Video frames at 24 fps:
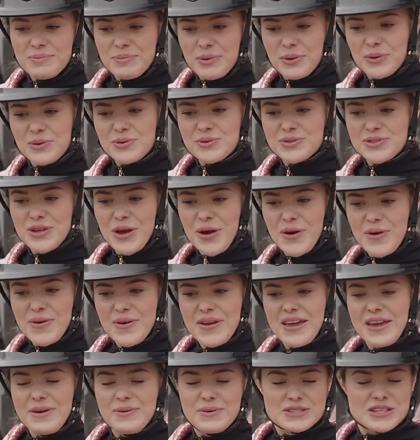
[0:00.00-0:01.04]
but also
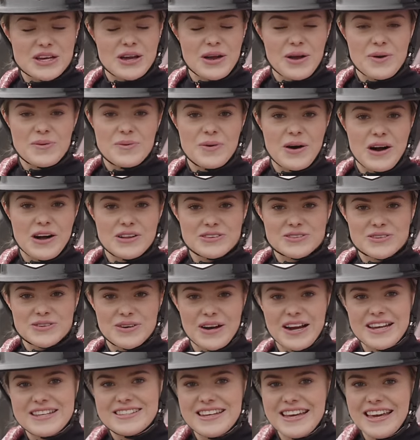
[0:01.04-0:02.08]
he wasn't going wild
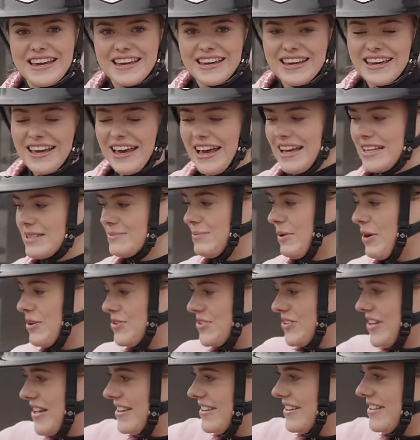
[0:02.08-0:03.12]
crazy
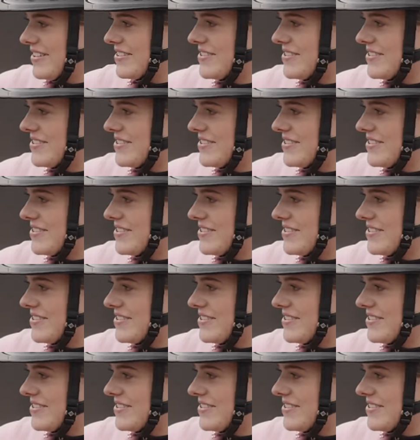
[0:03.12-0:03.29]
explosion either.